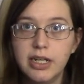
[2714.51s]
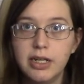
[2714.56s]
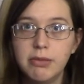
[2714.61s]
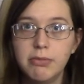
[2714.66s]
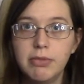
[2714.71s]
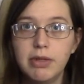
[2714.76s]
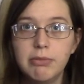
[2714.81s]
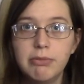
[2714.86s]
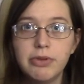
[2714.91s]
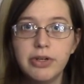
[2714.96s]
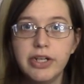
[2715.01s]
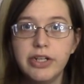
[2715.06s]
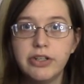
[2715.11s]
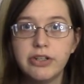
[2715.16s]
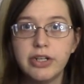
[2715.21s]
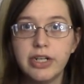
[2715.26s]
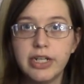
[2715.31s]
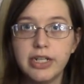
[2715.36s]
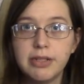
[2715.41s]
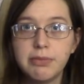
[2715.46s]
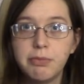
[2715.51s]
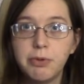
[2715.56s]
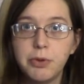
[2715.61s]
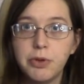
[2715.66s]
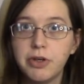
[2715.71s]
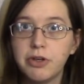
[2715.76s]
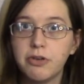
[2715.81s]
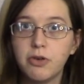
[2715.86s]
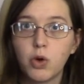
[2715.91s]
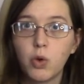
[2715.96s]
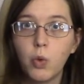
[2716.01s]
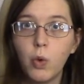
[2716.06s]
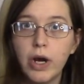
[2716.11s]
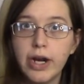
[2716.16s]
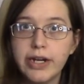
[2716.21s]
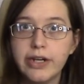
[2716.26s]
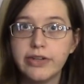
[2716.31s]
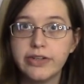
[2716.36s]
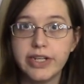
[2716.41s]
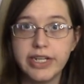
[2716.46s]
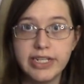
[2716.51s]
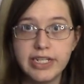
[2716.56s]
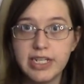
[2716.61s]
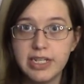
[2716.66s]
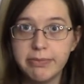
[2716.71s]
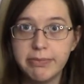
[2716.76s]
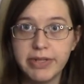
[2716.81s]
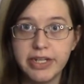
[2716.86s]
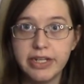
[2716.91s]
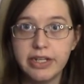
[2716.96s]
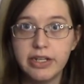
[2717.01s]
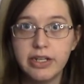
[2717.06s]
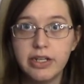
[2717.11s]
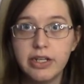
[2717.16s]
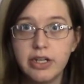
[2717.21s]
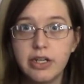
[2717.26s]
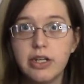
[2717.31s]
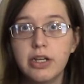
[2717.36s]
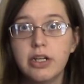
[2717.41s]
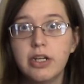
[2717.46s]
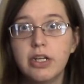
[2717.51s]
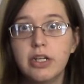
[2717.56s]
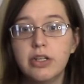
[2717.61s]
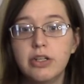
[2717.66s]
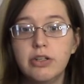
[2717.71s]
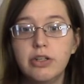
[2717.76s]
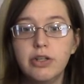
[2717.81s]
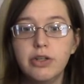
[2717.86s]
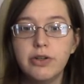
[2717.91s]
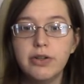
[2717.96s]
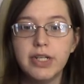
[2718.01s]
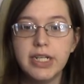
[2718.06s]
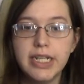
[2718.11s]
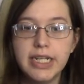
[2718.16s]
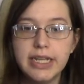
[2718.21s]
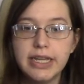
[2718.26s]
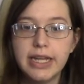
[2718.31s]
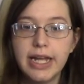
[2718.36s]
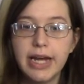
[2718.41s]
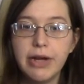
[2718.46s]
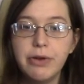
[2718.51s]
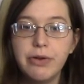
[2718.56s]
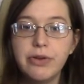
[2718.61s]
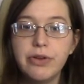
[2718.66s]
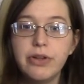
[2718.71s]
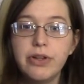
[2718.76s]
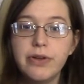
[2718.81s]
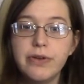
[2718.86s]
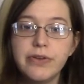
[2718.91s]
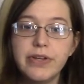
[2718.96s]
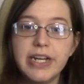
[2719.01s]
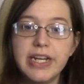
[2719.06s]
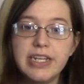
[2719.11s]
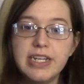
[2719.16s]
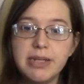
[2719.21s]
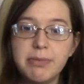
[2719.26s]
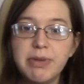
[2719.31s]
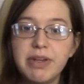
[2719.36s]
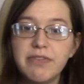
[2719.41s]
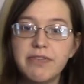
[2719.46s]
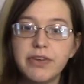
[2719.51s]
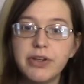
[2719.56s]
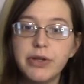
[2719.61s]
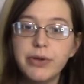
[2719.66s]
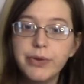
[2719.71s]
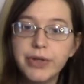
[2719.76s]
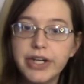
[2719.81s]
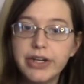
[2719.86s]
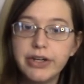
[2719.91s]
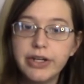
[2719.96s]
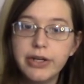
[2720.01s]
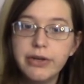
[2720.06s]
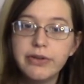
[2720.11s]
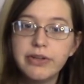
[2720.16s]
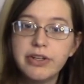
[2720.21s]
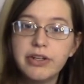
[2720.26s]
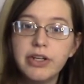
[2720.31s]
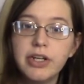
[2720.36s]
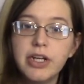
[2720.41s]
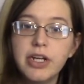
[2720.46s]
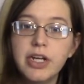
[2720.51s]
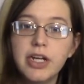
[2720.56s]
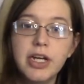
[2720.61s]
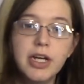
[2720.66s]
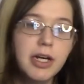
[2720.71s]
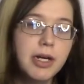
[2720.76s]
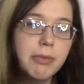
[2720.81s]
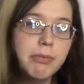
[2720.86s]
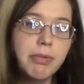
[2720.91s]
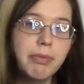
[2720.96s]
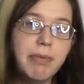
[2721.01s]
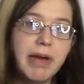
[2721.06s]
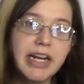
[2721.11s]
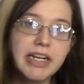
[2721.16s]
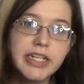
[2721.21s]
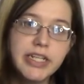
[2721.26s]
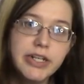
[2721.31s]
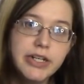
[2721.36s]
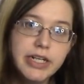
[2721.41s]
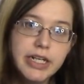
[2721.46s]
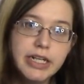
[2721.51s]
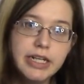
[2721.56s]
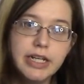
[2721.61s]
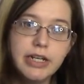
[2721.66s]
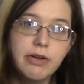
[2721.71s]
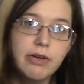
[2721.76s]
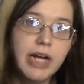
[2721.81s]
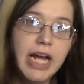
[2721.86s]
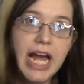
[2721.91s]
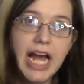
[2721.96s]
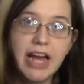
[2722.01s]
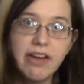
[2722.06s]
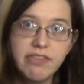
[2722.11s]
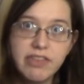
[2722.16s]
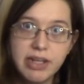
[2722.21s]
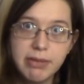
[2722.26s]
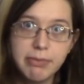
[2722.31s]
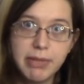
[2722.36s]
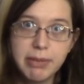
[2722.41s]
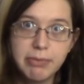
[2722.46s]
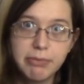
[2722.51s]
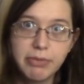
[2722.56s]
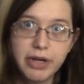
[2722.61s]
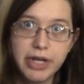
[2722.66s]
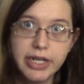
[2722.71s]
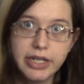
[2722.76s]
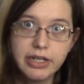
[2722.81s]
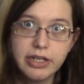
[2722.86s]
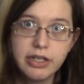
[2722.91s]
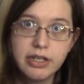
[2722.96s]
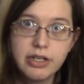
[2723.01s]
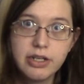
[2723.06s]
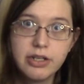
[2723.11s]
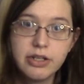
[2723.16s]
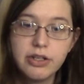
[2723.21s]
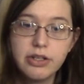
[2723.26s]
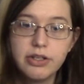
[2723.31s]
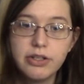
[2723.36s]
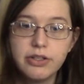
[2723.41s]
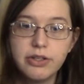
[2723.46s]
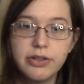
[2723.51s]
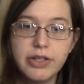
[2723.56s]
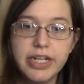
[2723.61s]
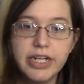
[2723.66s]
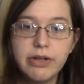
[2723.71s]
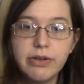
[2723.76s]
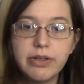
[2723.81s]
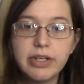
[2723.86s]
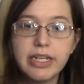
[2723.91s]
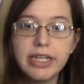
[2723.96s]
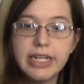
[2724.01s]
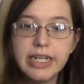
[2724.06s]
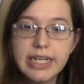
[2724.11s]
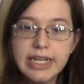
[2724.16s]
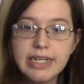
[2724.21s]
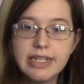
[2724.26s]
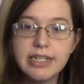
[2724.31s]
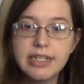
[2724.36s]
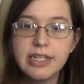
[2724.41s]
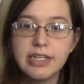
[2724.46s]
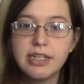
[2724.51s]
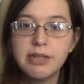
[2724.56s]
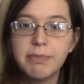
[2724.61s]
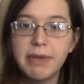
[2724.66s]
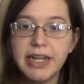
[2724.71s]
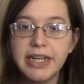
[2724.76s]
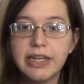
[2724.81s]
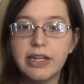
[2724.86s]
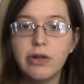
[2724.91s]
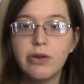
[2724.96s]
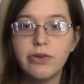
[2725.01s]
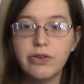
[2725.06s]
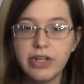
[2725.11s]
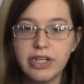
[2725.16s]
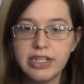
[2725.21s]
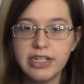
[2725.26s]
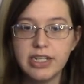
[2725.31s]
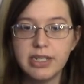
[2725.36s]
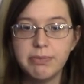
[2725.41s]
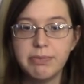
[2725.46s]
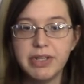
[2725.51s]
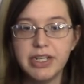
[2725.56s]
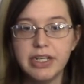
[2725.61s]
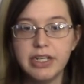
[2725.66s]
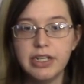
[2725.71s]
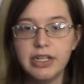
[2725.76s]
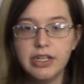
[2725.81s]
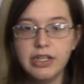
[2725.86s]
Membrane transport requires ATP. So you need those ATP for eukaryotes. Bacteria, they don't have the membrane. So they don't need to spend those ATP.